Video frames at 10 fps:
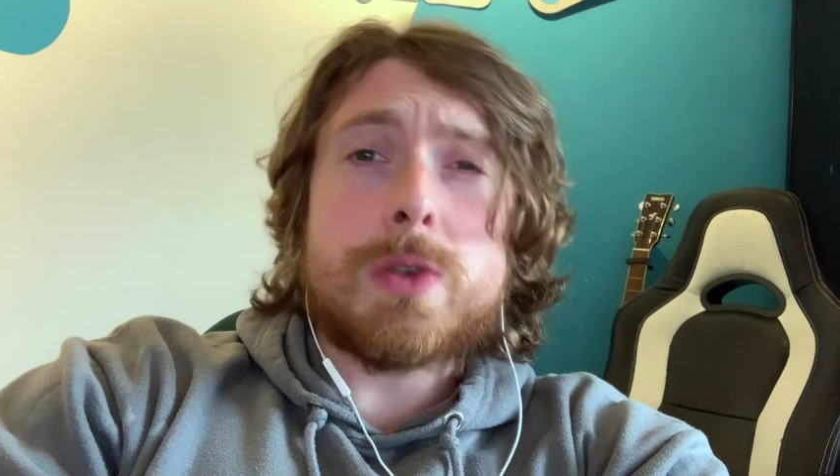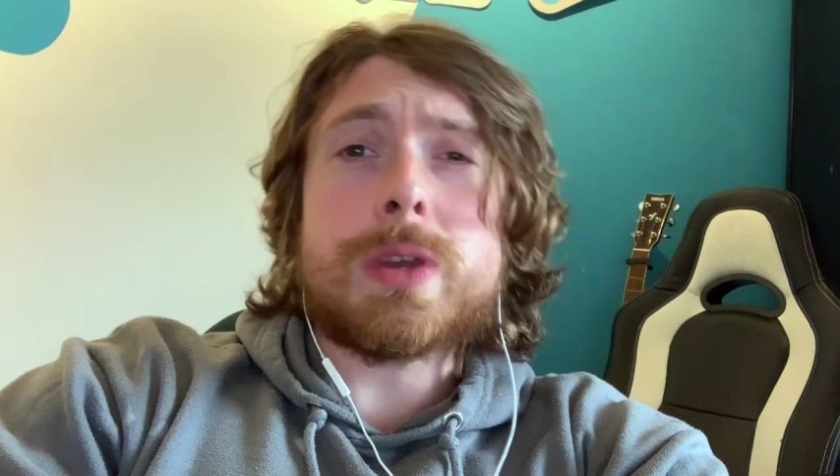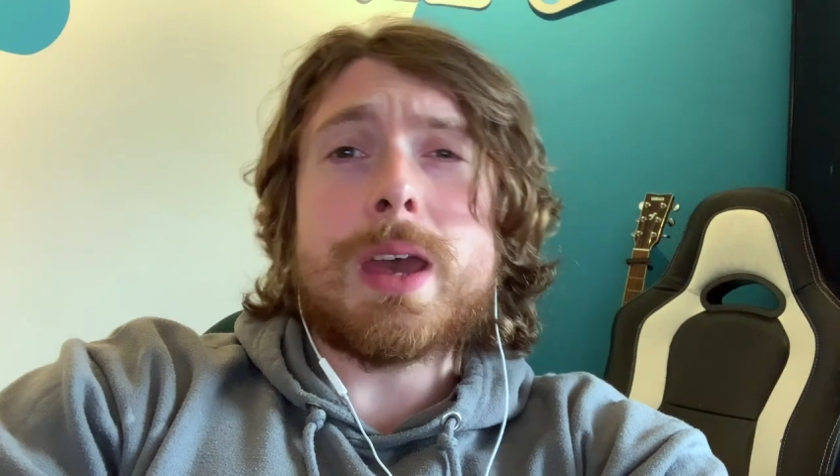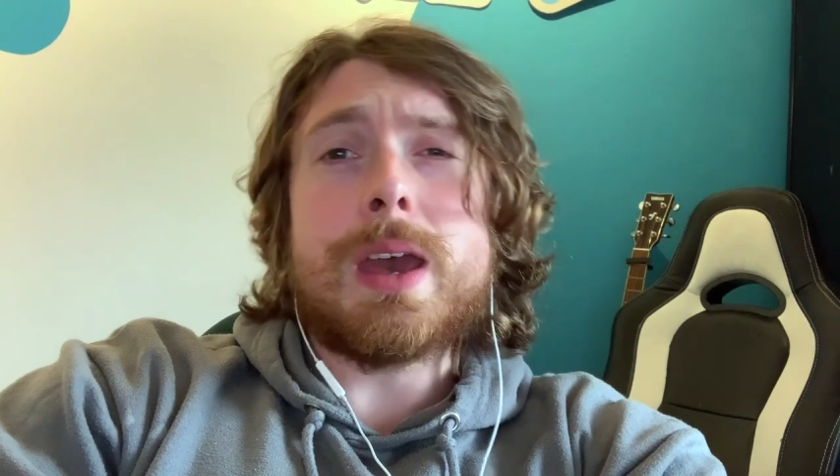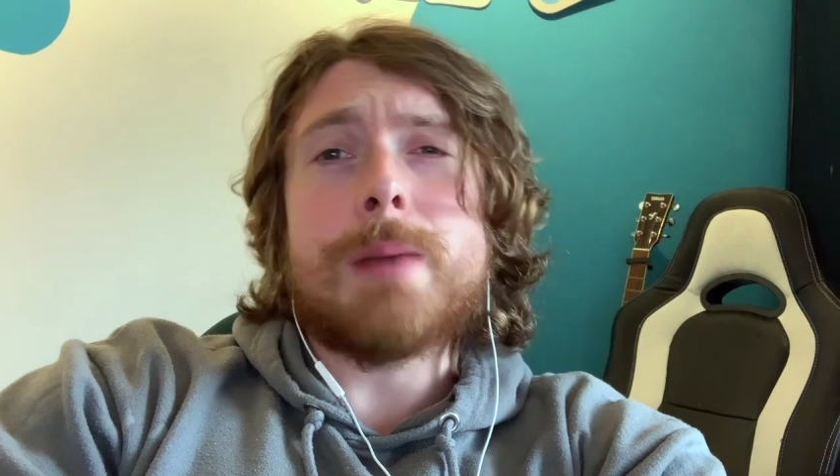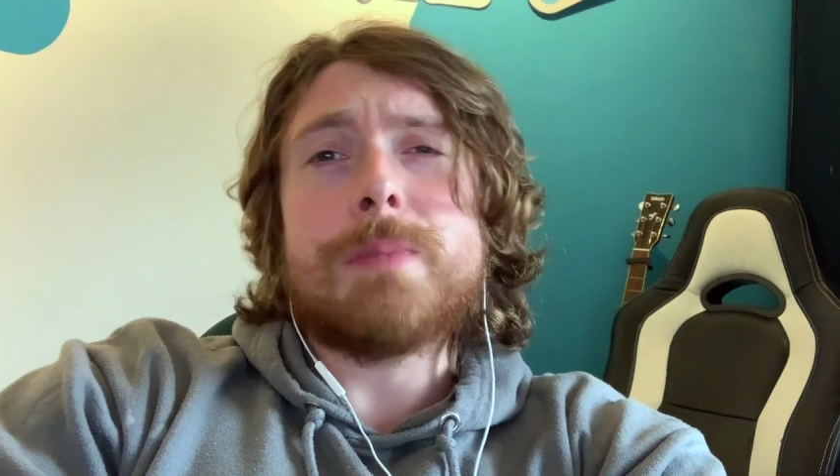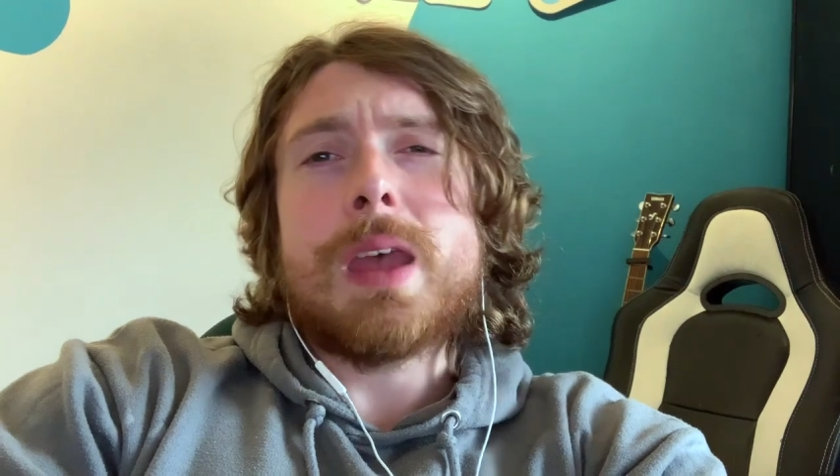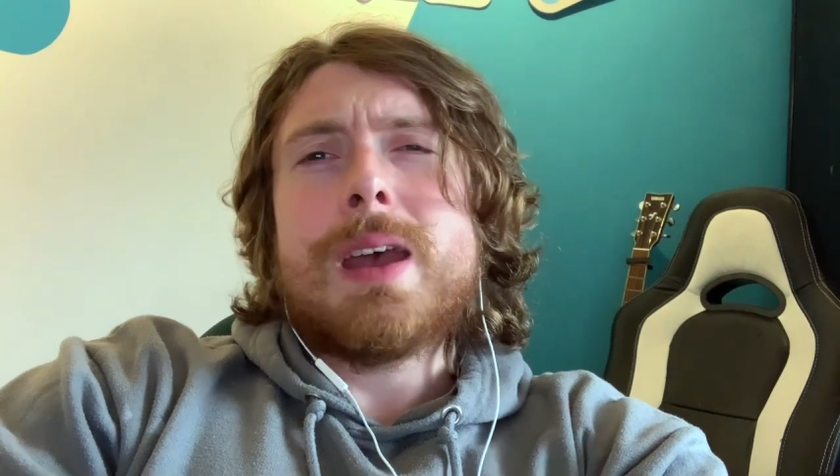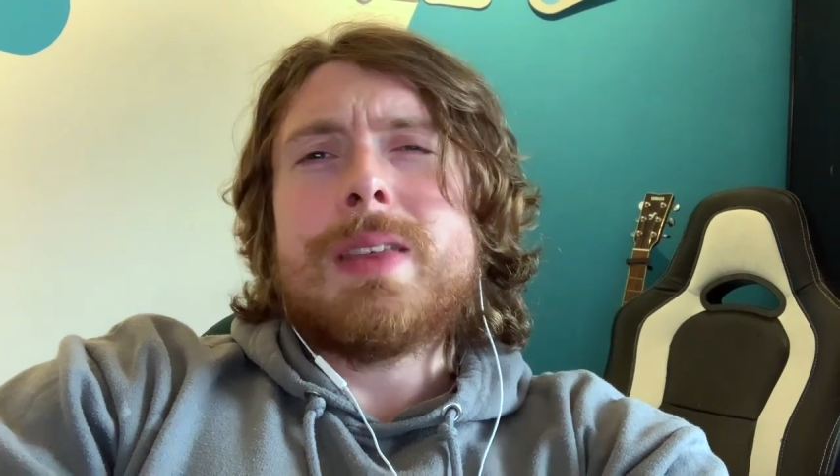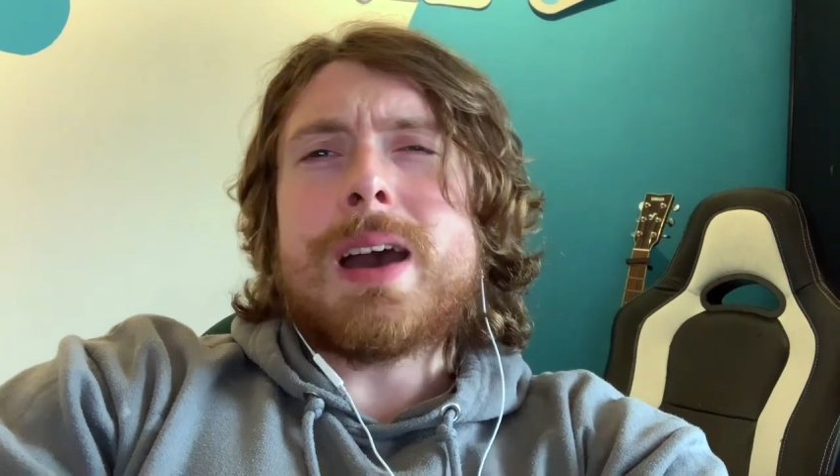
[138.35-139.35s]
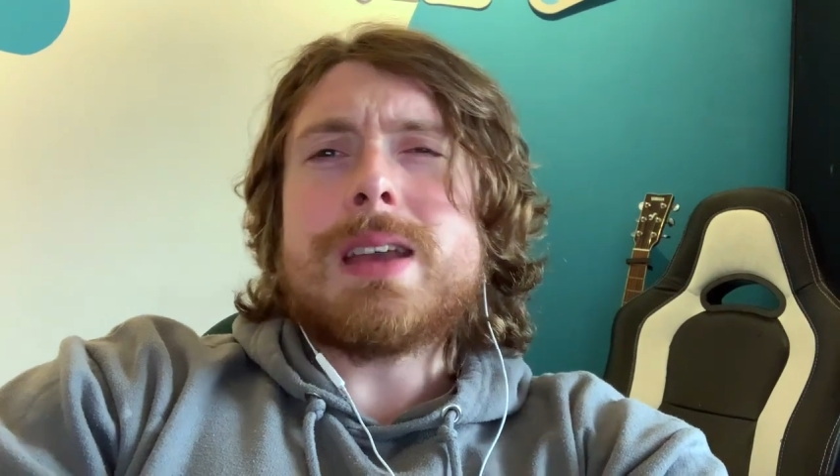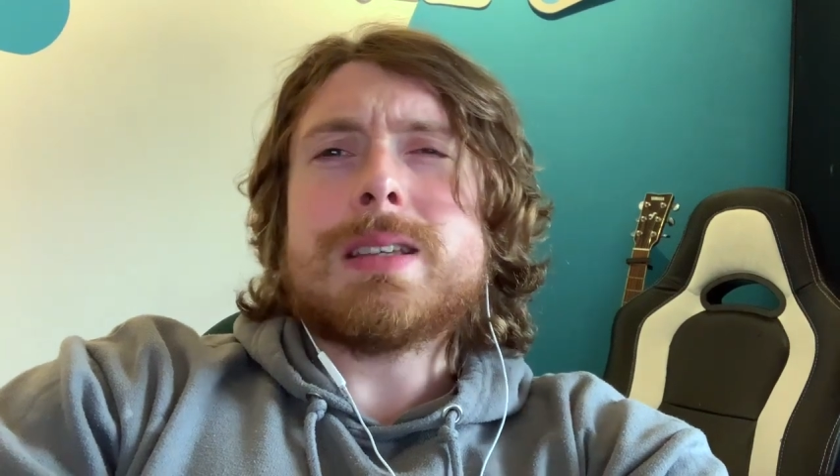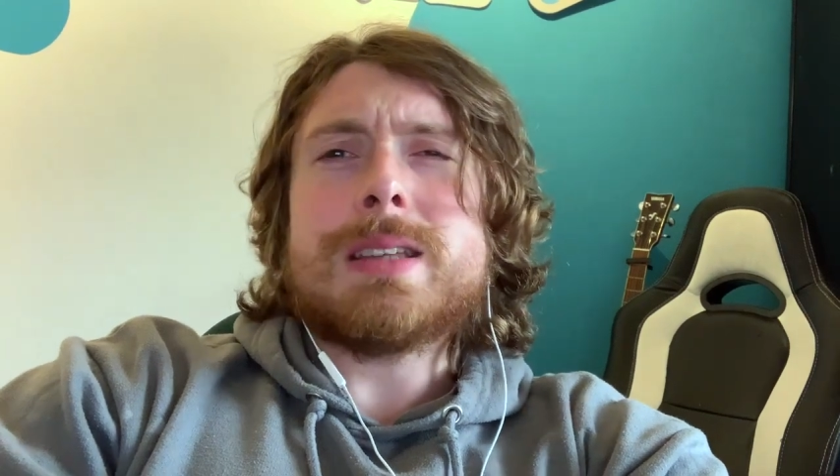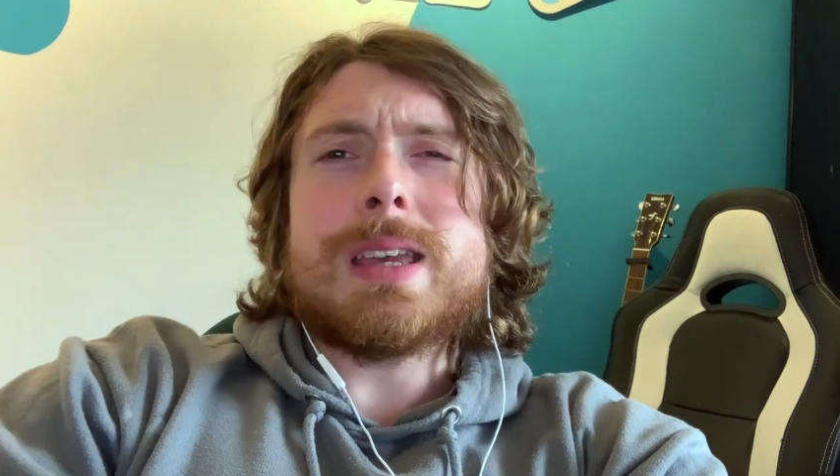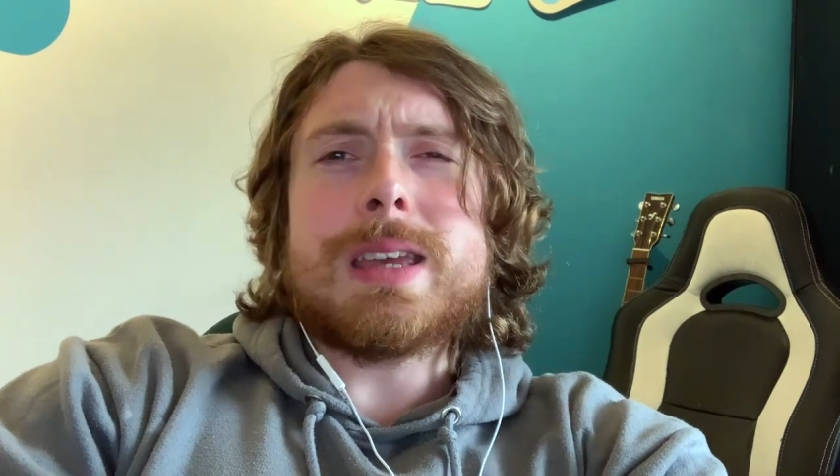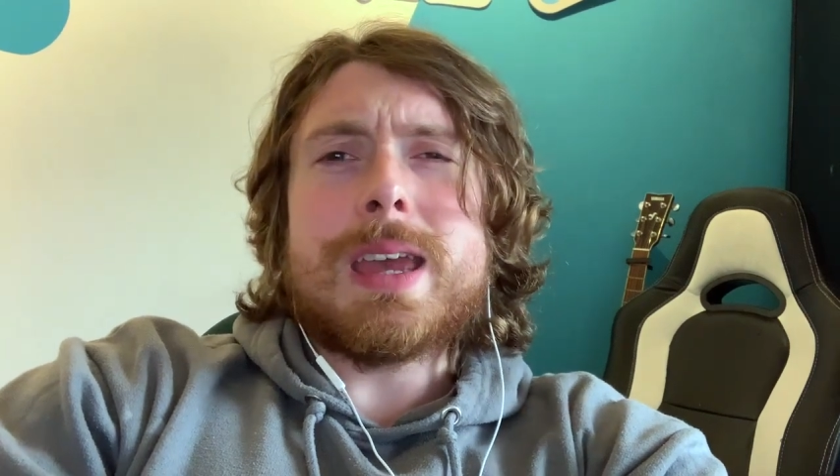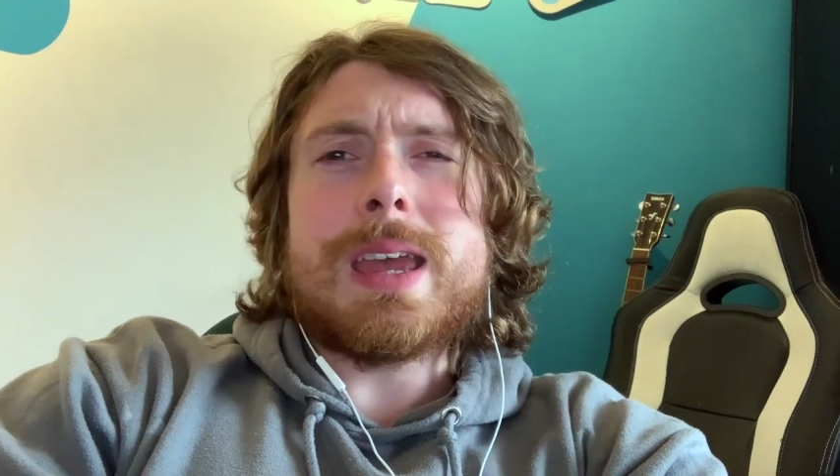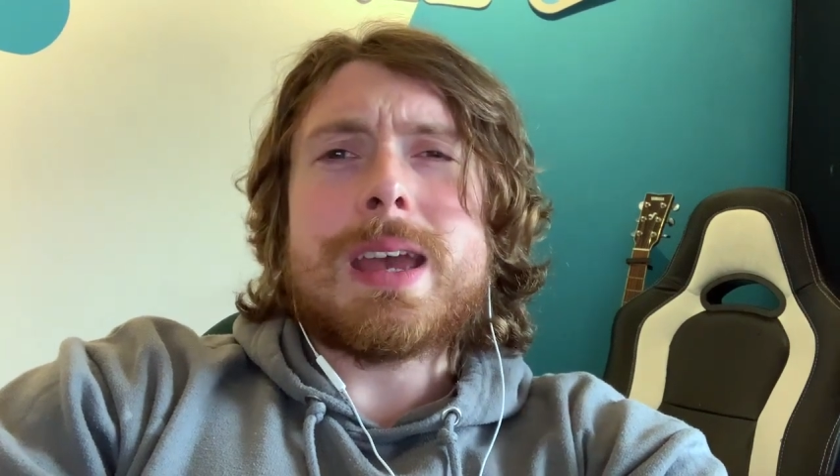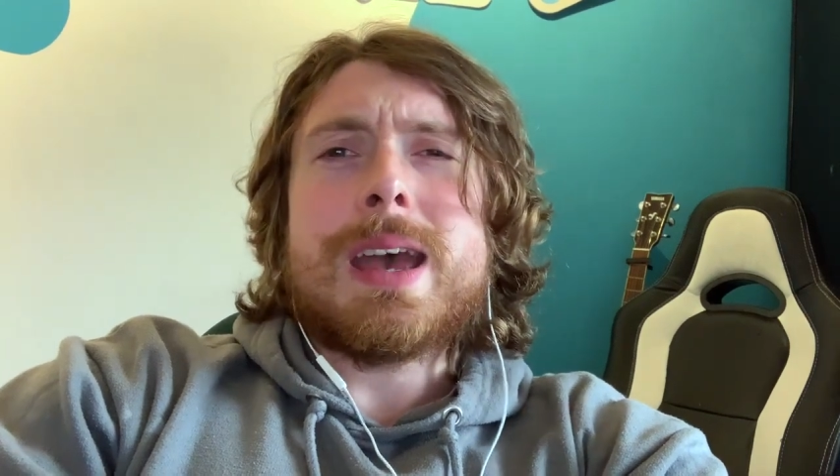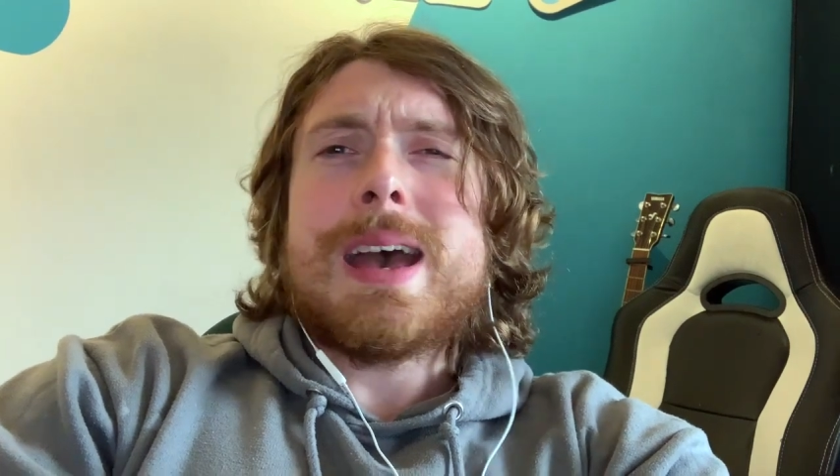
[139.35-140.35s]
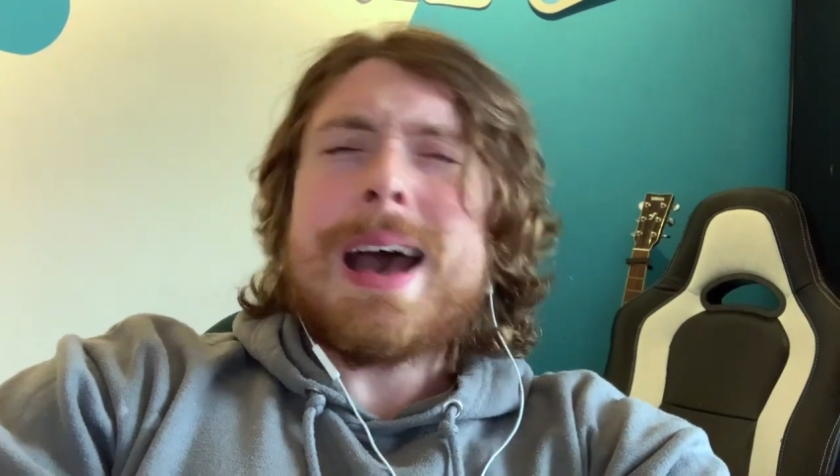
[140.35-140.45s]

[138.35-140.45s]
UK that is thinking,